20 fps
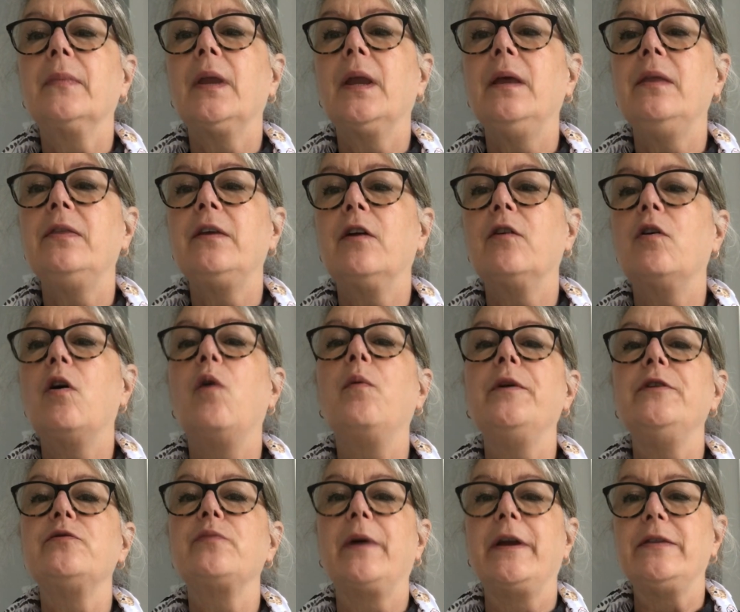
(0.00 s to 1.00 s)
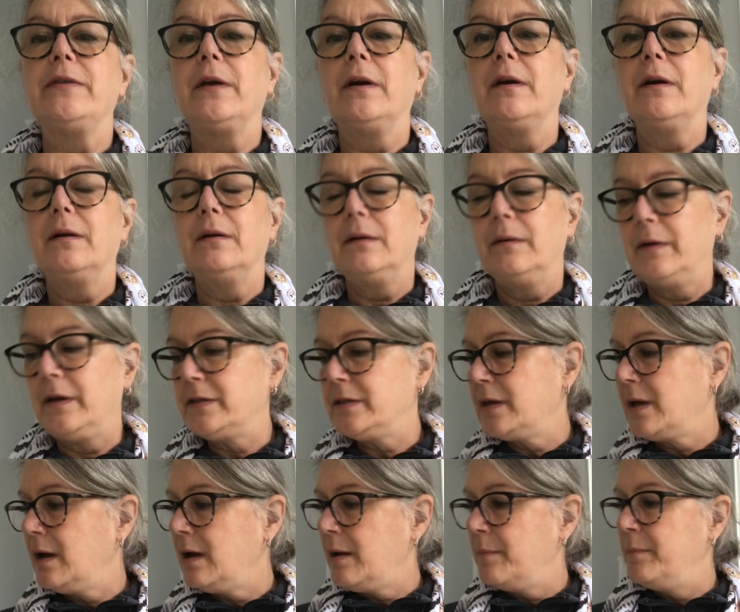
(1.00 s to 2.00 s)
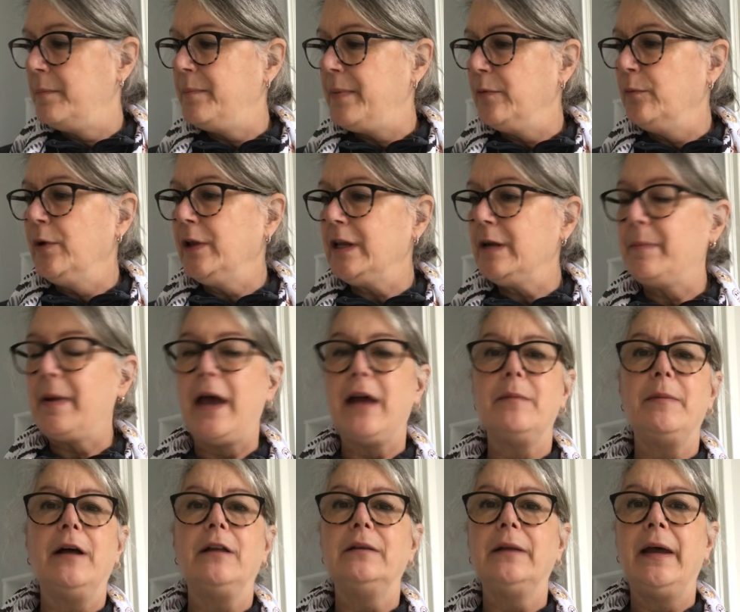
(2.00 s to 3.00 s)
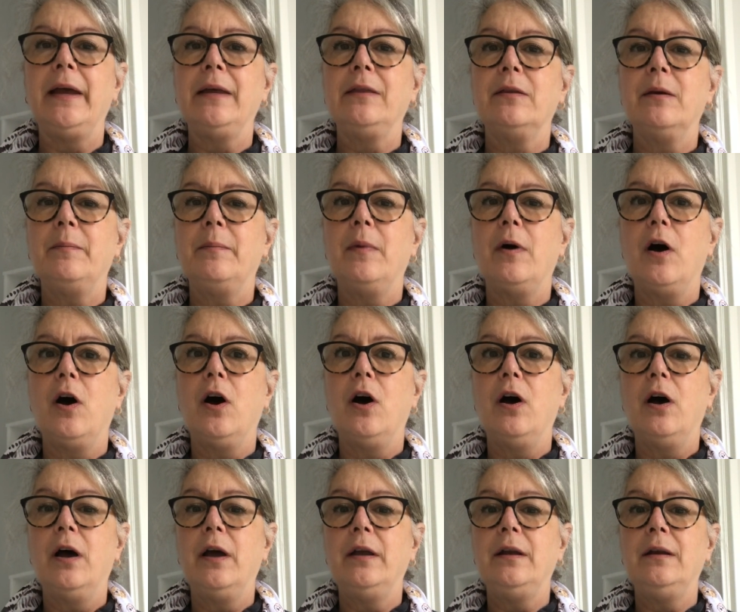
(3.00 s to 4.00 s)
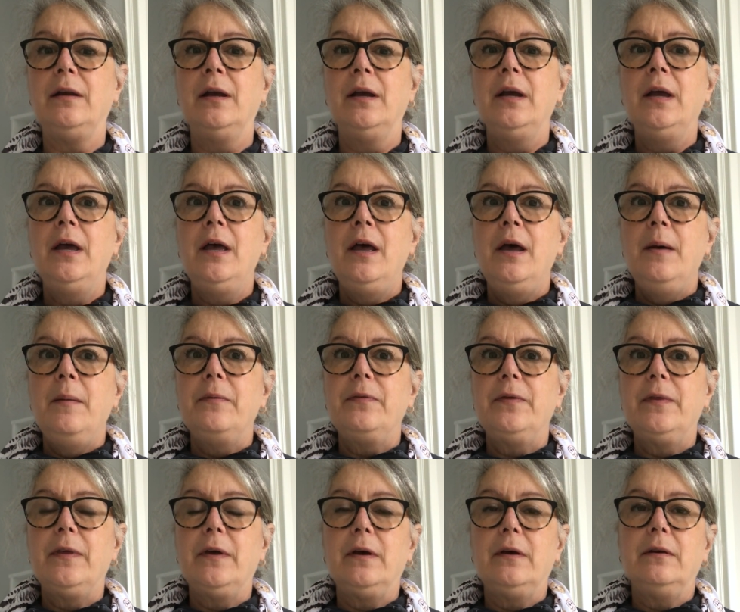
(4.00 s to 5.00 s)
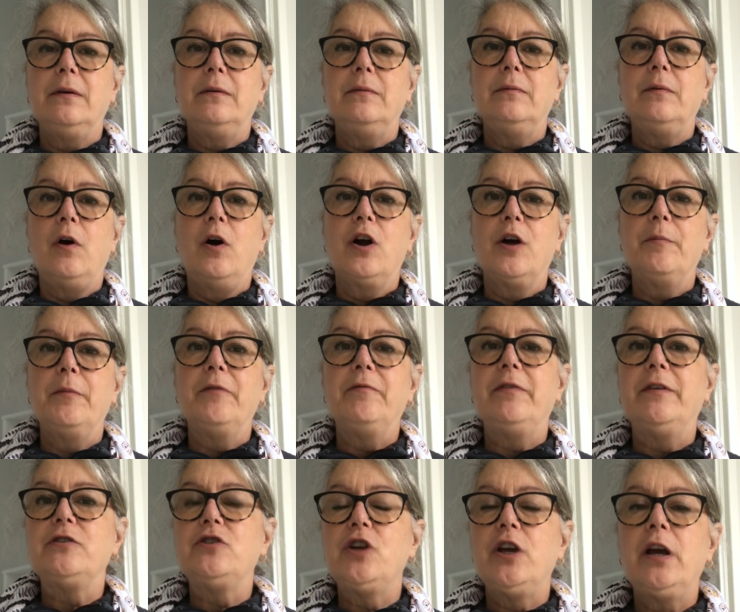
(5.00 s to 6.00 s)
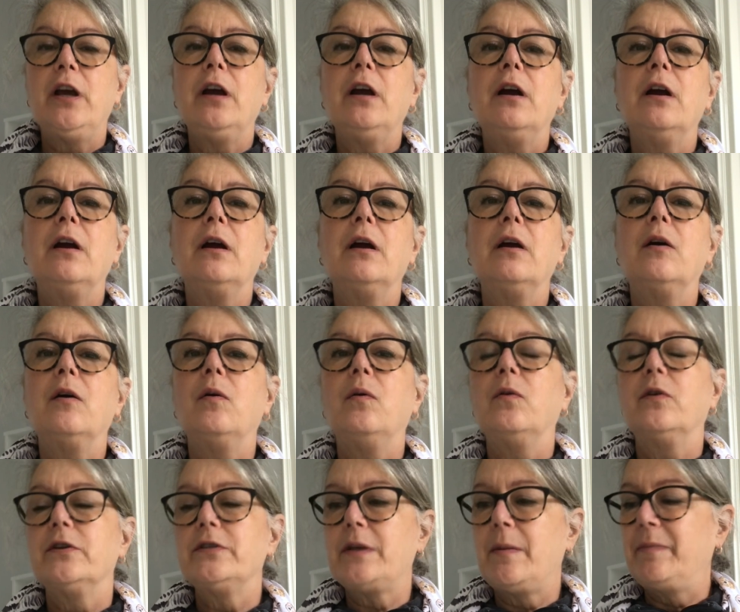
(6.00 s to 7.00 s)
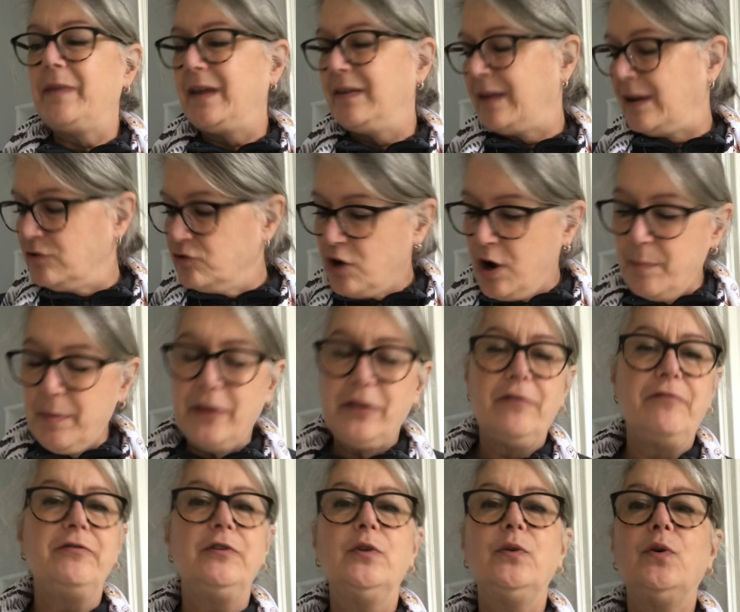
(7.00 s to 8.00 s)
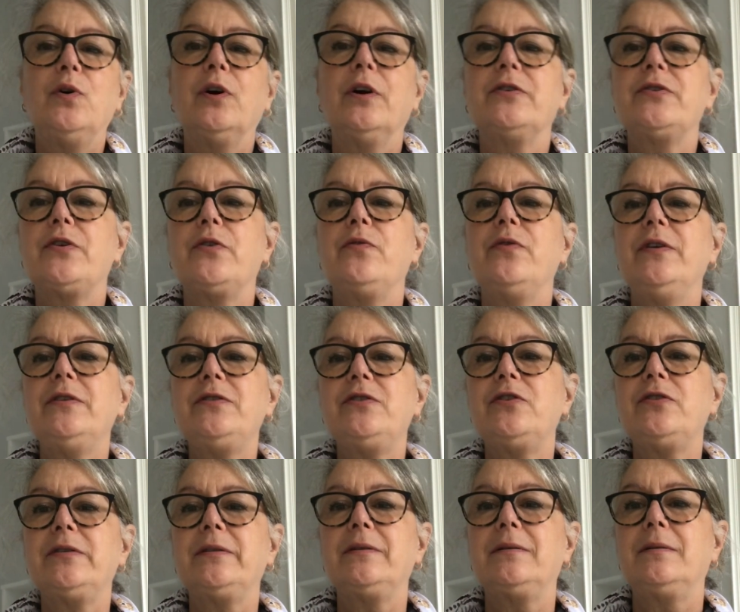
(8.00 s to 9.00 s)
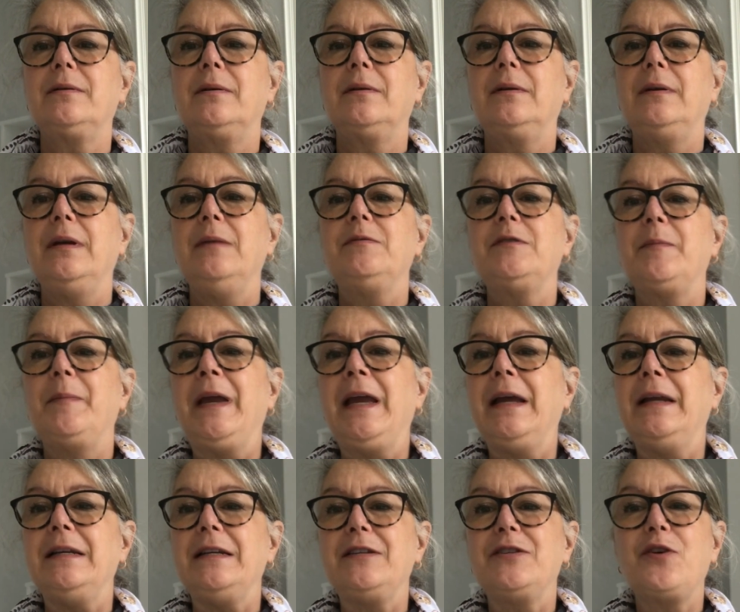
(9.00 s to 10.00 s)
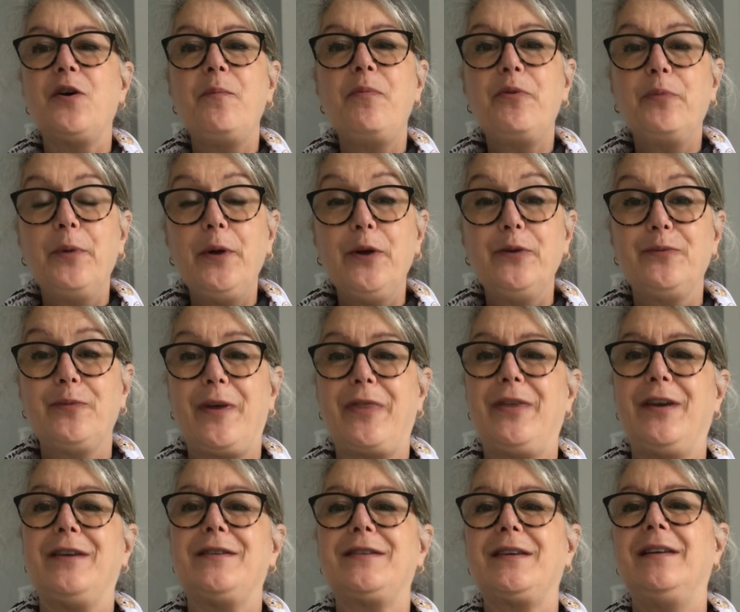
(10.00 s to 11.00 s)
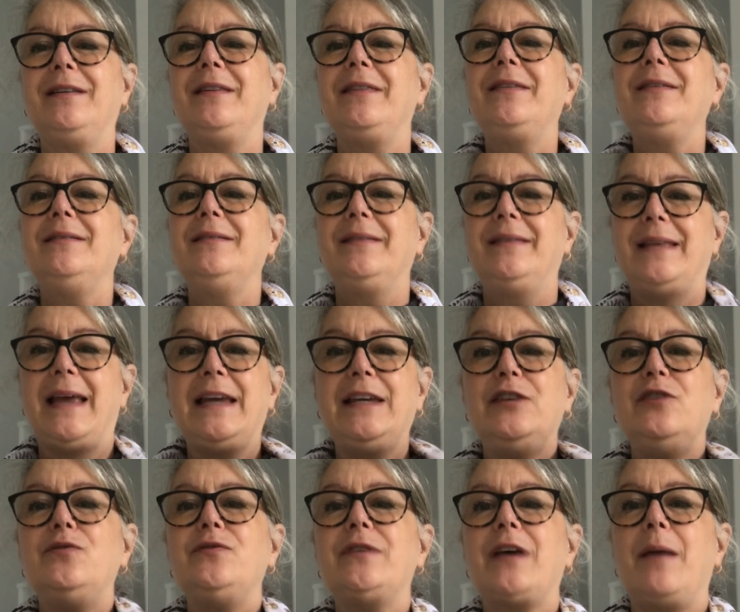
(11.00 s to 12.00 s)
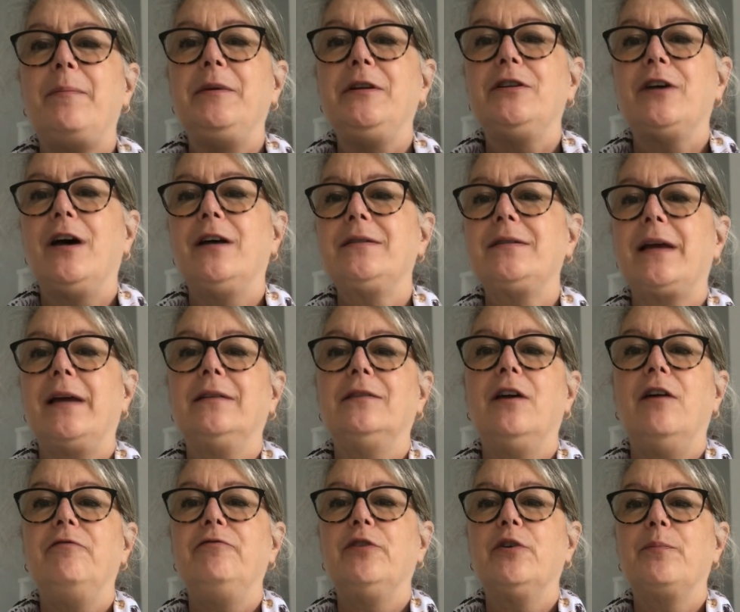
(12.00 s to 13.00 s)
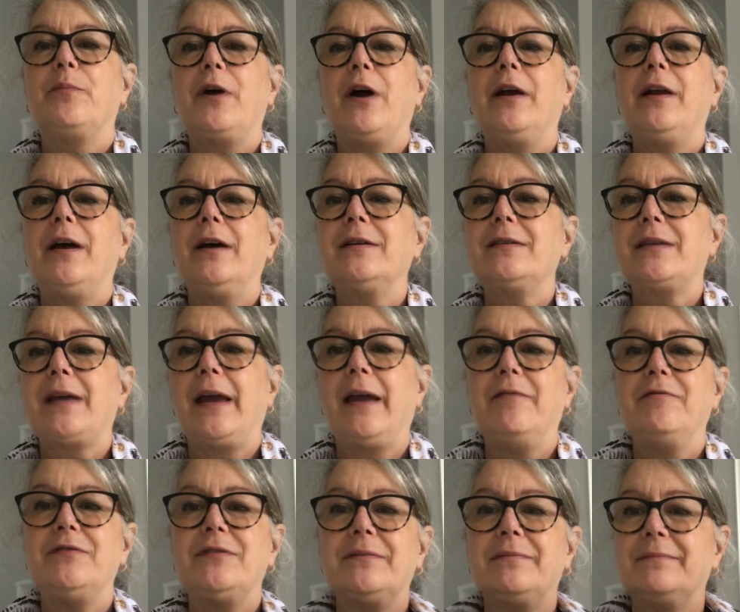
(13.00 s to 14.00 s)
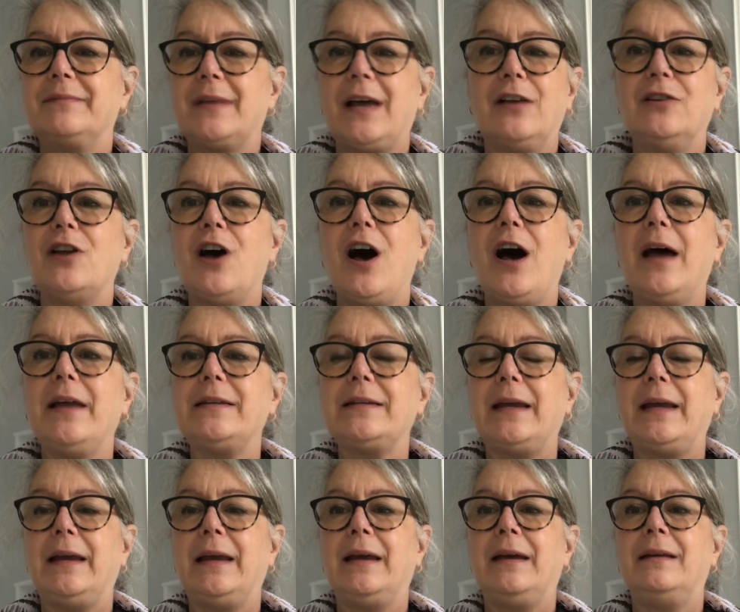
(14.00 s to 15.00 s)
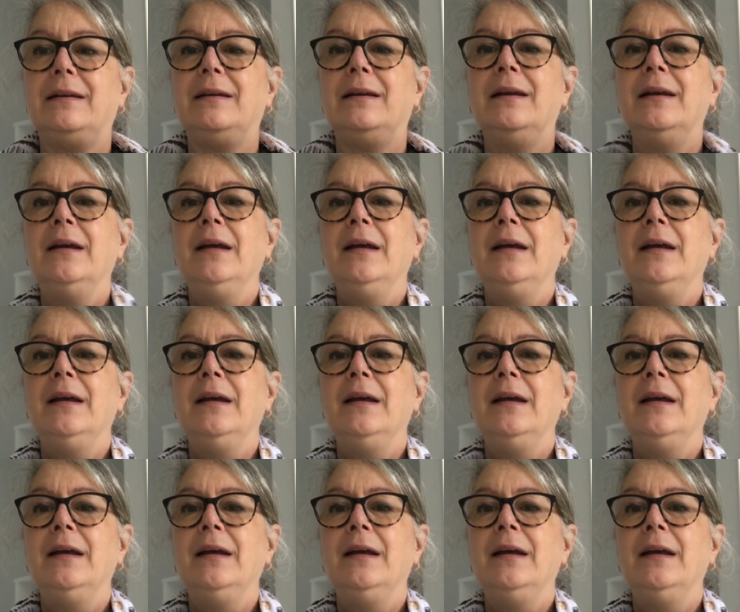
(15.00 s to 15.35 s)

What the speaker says: they're always right there, because I'm really bad about laying them on the arm of the chair or something. They drop on the floor, so this just keeps them handy. So I'm thrilled with this, and thank you, Zappy Dots. I love your products. I have a lot, and